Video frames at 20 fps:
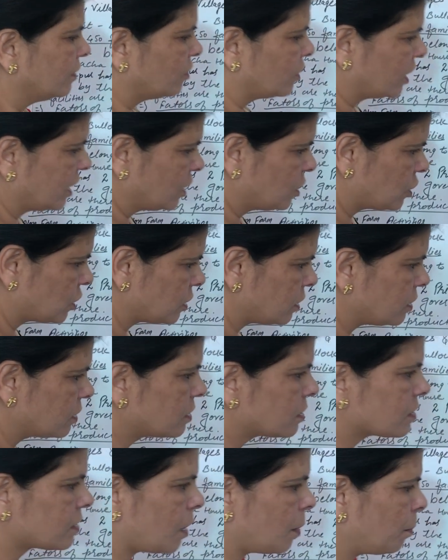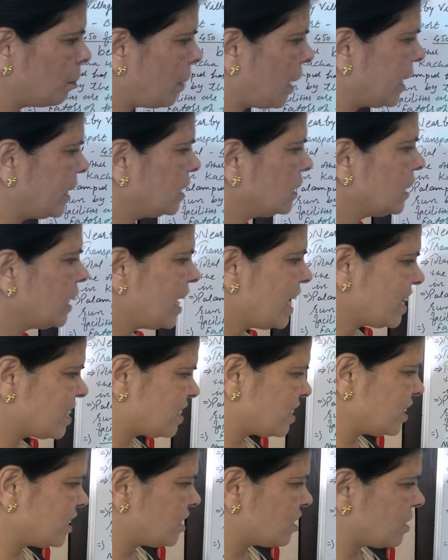threshers, combine,
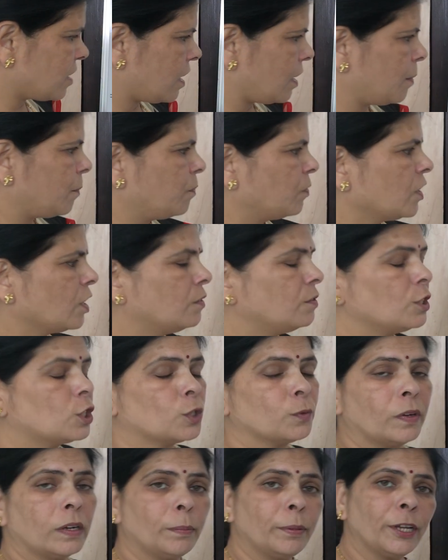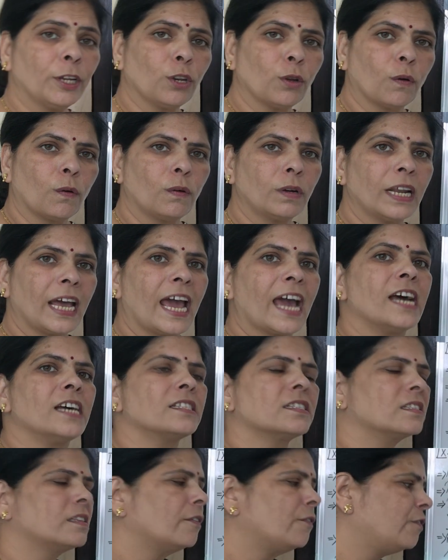etc., which will be known
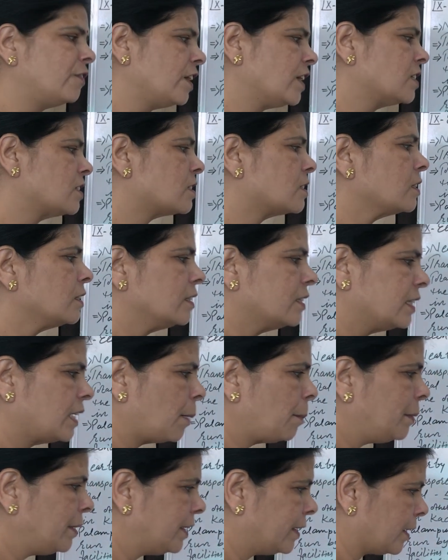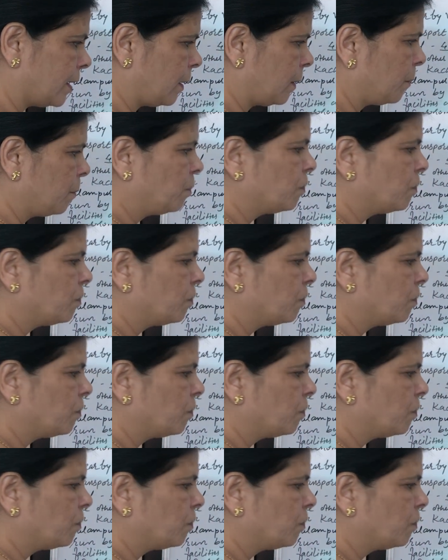as the fixed capital.